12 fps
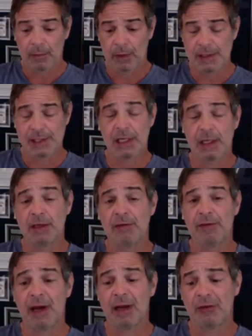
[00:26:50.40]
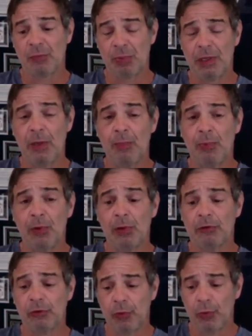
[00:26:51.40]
incentivize people